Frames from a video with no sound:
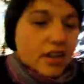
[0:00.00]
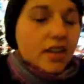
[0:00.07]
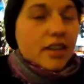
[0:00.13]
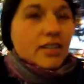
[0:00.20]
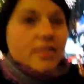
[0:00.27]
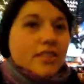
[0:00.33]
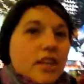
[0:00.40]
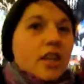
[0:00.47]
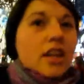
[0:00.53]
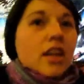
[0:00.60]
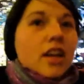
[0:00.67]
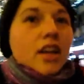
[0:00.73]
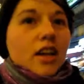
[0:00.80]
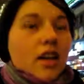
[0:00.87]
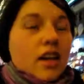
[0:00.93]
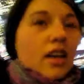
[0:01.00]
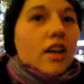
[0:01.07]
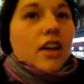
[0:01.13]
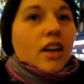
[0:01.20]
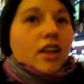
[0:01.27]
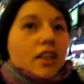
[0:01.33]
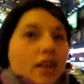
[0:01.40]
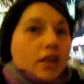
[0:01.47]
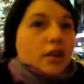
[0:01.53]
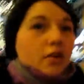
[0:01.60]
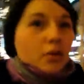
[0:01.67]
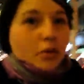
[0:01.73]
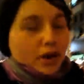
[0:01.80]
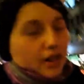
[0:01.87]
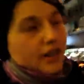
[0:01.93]
It's
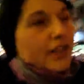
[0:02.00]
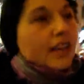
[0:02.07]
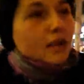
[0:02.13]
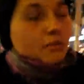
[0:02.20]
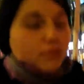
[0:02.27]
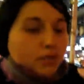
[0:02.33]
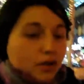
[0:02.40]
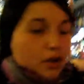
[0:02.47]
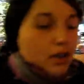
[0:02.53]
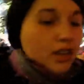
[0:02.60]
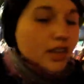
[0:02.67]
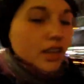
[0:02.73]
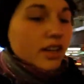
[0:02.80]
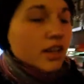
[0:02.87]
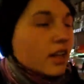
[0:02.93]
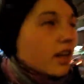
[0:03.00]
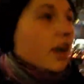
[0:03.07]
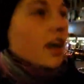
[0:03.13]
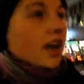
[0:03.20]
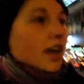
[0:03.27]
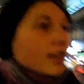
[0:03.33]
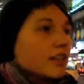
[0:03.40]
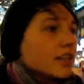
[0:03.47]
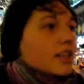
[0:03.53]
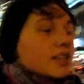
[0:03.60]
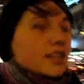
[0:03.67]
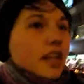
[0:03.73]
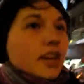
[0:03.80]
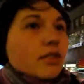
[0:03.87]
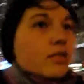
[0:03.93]
really helpful, and
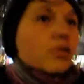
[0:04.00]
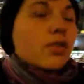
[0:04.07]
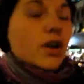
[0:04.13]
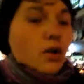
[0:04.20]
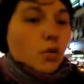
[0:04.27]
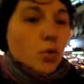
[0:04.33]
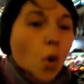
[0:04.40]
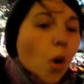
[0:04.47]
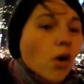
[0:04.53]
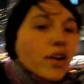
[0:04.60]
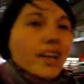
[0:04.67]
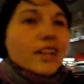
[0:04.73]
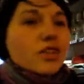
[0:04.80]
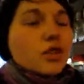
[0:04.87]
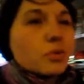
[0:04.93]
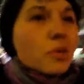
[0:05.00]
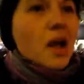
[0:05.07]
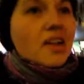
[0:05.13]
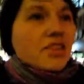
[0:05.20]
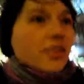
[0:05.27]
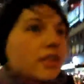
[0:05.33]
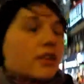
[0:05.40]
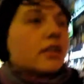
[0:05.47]
instead of walking too much,